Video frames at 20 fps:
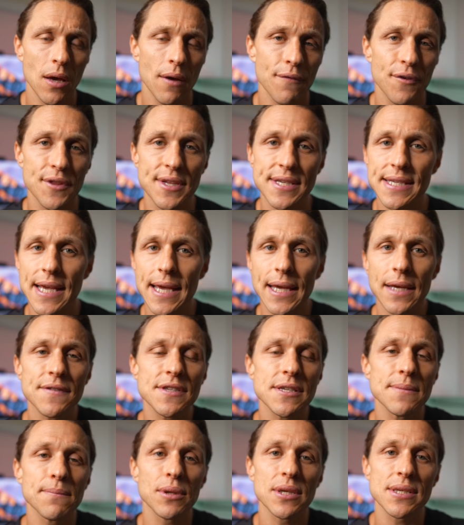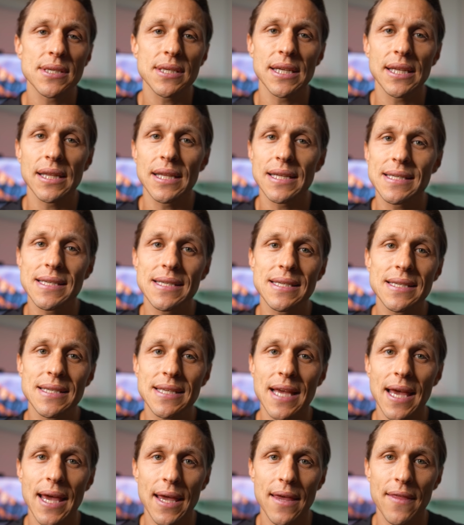For the sake of simplicity, let's just
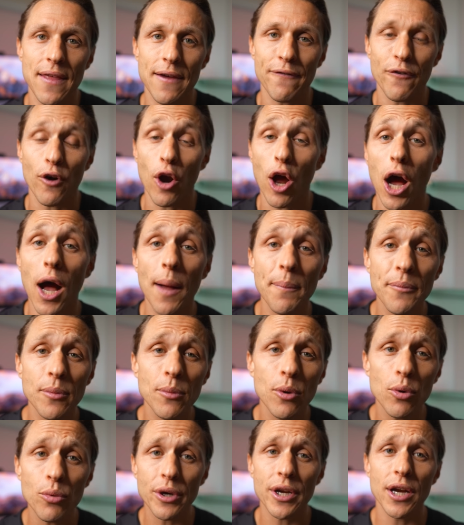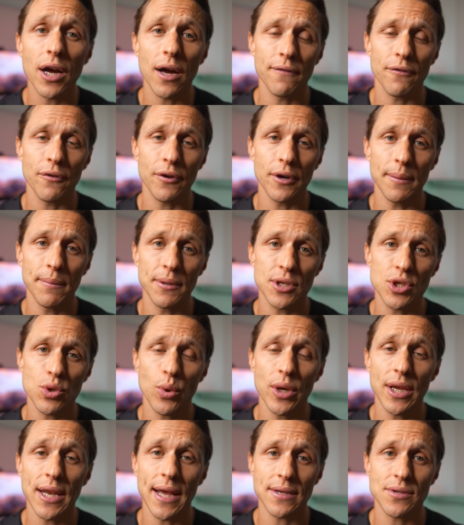say that for optimal recovery
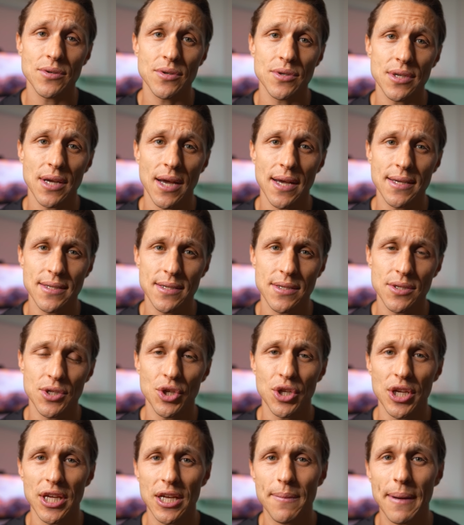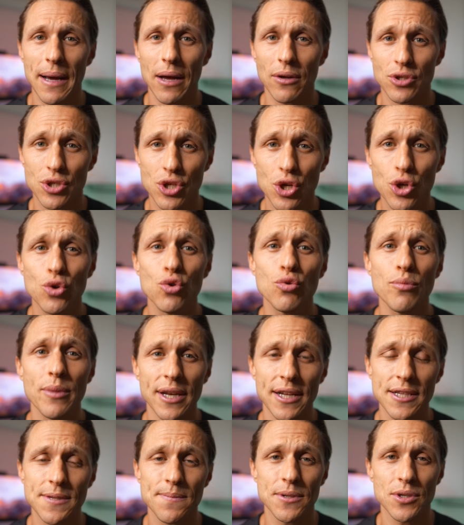between exercises, you need about 2
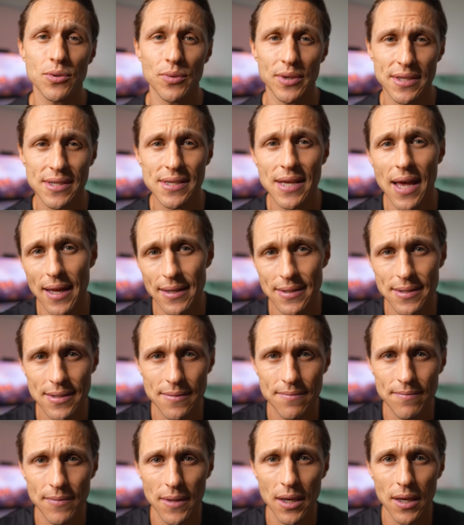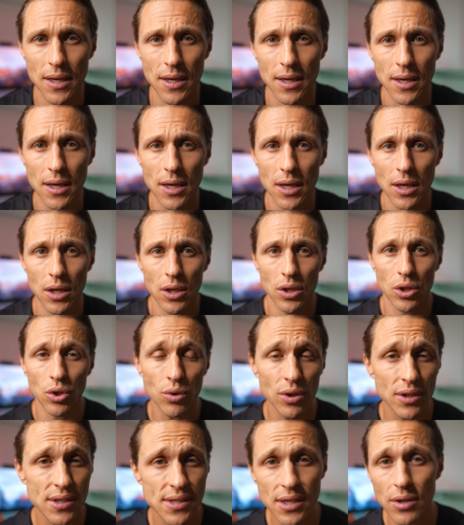minutes between sets. You
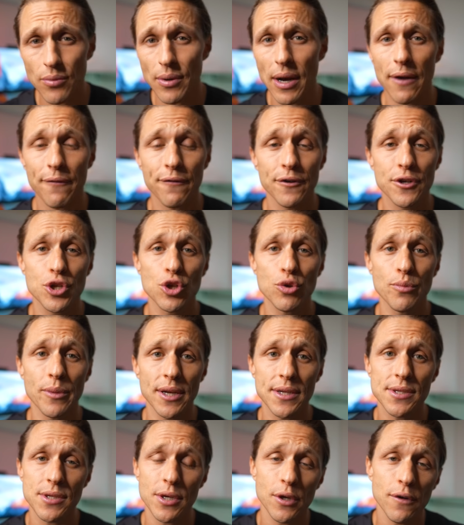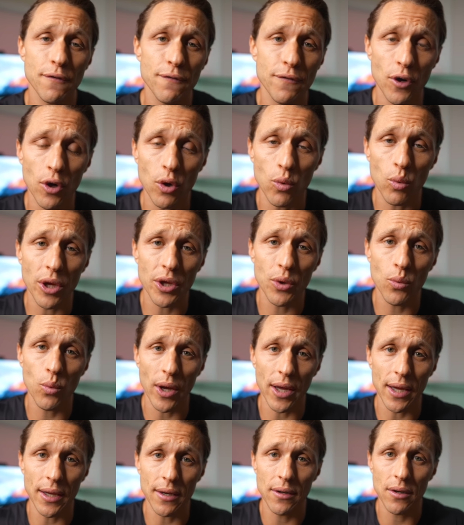could sit around for 2 minutes on your phone while you
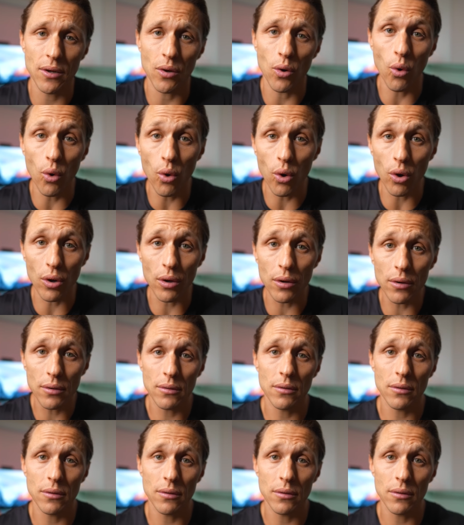wait, or